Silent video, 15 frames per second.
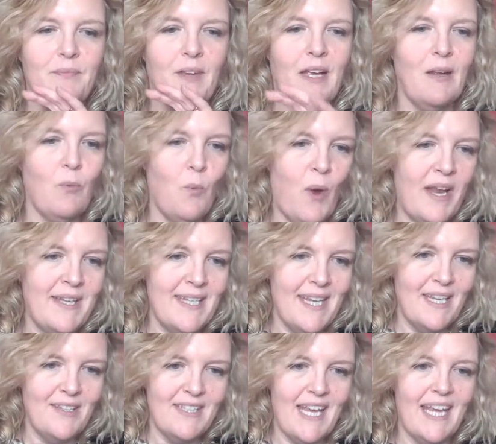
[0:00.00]
Wendy,
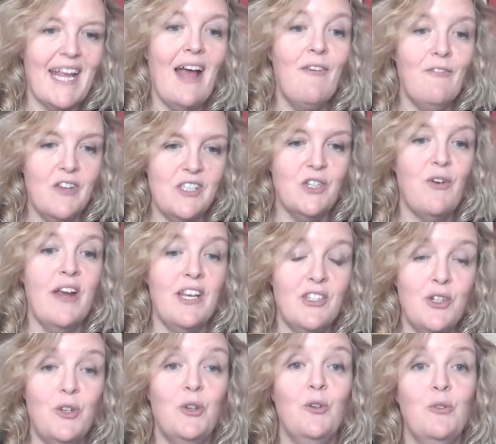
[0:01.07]
you say Canva is a great
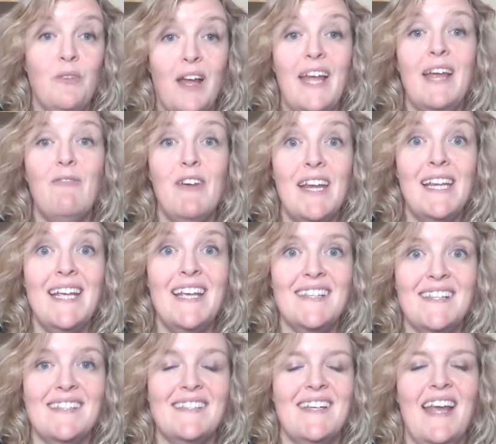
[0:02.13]
tool. It really is,
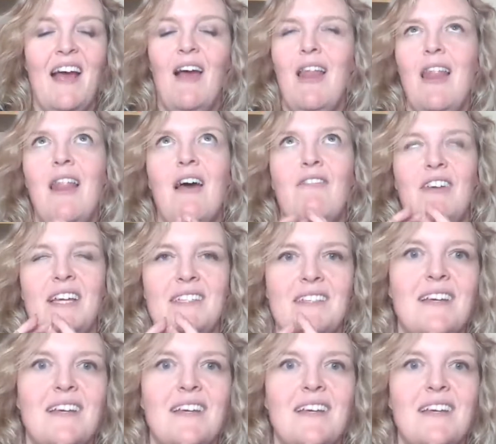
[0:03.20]
isn't it? I love it.